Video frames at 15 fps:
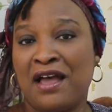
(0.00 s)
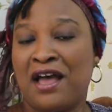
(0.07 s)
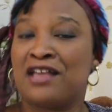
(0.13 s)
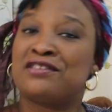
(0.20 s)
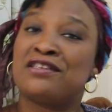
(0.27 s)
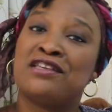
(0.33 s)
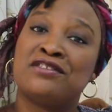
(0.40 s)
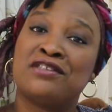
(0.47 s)

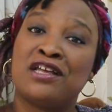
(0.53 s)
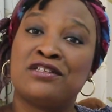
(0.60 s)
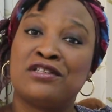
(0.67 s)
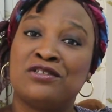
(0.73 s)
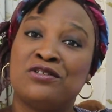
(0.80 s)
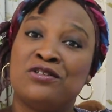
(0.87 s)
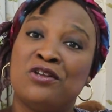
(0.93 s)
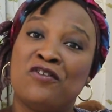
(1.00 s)
As I
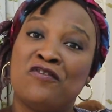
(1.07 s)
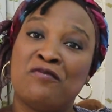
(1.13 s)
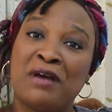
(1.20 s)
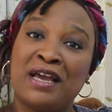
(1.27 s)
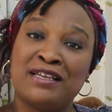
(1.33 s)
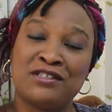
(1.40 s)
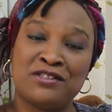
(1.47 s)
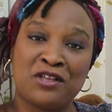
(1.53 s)
started to love
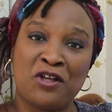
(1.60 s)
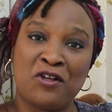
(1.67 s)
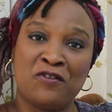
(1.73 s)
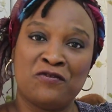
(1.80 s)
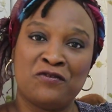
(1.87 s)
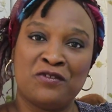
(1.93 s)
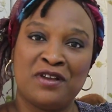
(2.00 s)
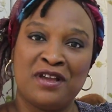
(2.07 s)

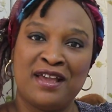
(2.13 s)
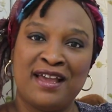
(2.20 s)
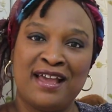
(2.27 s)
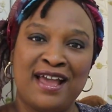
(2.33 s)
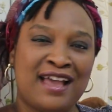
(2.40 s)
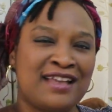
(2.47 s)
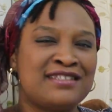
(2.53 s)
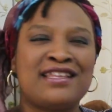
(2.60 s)
myself,
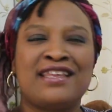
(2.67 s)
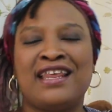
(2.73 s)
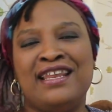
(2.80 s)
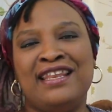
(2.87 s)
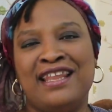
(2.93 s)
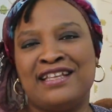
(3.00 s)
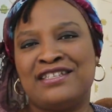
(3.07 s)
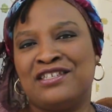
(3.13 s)
I started
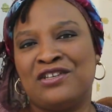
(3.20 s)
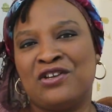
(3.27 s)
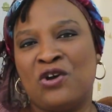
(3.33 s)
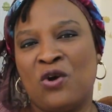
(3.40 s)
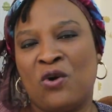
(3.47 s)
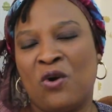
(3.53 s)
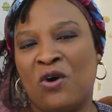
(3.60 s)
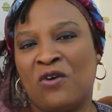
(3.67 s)
letting
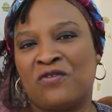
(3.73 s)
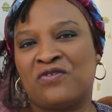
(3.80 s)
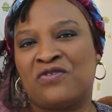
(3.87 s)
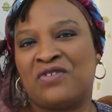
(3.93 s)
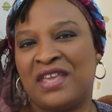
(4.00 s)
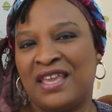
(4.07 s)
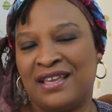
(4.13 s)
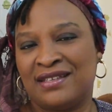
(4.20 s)
go of
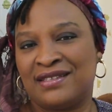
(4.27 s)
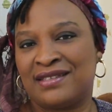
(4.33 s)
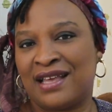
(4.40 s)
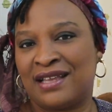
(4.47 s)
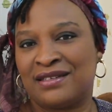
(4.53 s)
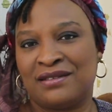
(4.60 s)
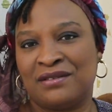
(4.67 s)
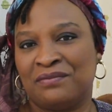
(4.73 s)
things
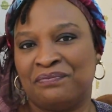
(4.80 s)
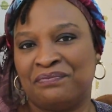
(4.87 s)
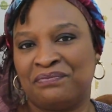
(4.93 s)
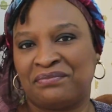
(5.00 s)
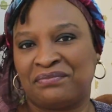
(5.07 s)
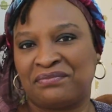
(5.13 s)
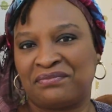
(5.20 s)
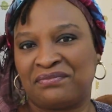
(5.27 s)
that
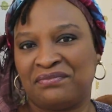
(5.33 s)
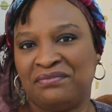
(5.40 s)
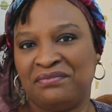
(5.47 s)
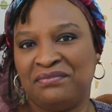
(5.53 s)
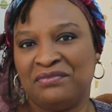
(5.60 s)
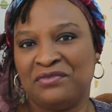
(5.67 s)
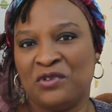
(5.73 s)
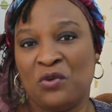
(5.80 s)

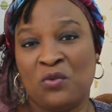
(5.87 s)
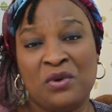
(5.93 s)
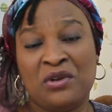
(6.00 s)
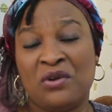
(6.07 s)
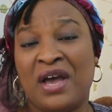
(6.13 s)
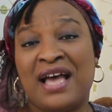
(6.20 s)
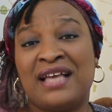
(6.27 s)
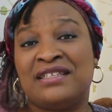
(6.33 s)
were
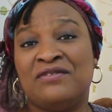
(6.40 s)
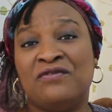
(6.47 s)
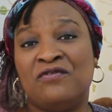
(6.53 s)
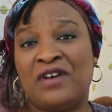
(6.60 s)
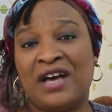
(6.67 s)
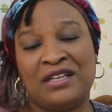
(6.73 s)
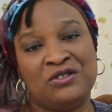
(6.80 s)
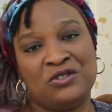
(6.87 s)
not adding
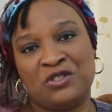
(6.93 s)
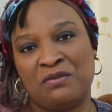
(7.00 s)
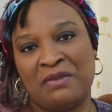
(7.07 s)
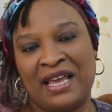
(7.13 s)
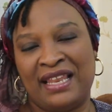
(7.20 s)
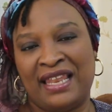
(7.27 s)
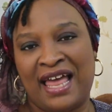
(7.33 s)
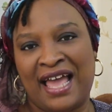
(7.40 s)
value to
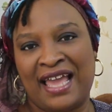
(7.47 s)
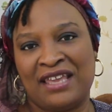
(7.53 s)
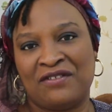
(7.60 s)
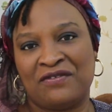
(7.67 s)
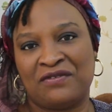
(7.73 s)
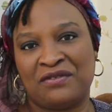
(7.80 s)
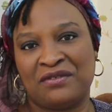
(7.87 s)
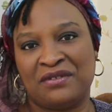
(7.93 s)
my
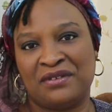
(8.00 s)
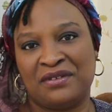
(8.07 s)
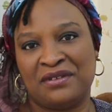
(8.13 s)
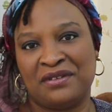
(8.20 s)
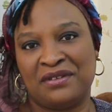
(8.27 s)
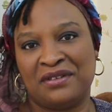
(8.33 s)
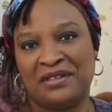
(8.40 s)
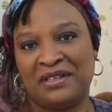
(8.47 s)
life,
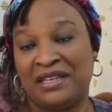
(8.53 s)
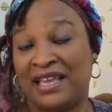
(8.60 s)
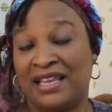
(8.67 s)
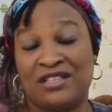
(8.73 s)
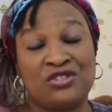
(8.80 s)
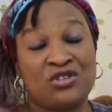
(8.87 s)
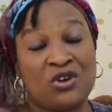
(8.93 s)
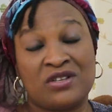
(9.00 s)

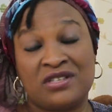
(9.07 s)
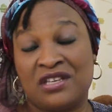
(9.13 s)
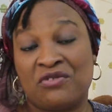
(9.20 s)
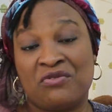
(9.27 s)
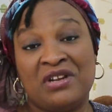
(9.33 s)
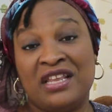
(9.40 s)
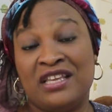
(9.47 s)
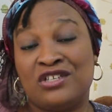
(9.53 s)
like toxic
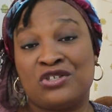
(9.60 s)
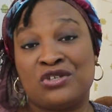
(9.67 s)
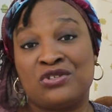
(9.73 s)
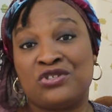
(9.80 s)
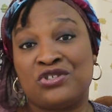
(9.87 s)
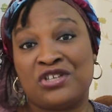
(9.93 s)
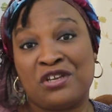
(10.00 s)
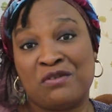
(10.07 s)

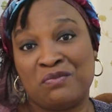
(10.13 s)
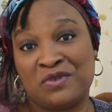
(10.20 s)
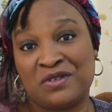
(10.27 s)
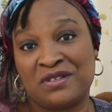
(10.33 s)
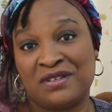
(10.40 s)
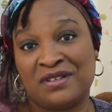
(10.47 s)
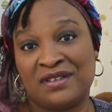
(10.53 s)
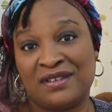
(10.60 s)

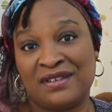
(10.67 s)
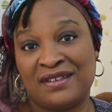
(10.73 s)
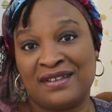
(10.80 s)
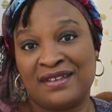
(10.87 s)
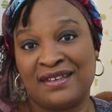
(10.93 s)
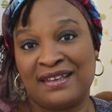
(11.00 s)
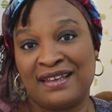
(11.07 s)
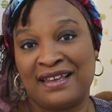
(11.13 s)
relationships.
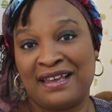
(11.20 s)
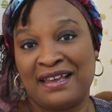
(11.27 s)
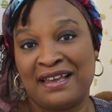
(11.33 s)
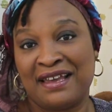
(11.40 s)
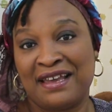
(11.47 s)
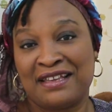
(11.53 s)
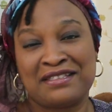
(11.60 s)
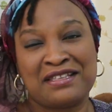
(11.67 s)

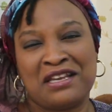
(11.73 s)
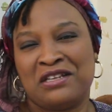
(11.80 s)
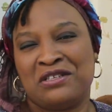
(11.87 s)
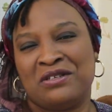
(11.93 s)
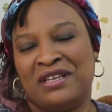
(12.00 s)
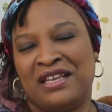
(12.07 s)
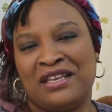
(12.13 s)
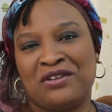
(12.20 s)
I started
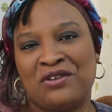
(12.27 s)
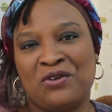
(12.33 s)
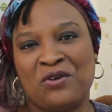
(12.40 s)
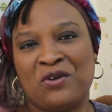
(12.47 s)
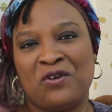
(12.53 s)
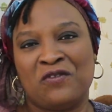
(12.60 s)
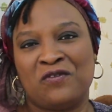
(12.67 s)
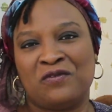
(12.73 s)
to let
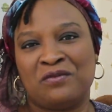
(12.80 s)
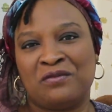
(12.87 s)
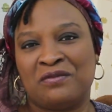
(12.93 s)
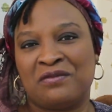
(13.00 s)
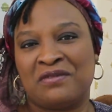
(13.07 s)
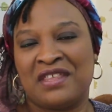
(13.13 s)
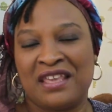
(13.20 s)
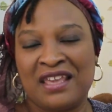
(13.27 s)
go of
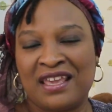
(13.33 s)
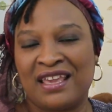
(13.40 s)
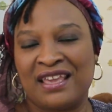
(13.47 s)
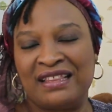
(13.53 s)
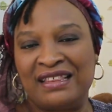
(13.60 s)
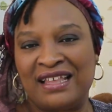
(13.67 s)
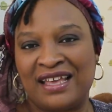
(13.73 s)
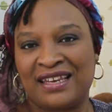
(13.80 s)

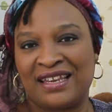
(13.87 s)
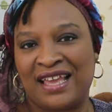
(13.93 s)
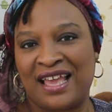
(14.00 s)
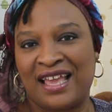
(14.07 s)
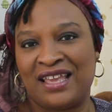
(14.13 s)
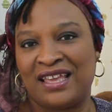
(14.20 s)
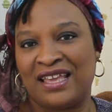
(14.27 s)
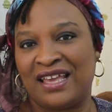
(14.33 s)
thinking that
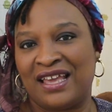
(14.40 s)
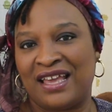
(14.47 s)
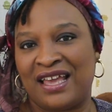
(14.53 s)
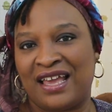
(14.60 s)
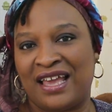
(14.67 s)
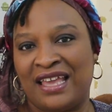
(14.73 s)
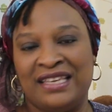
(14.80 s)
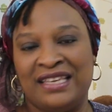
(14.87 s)
I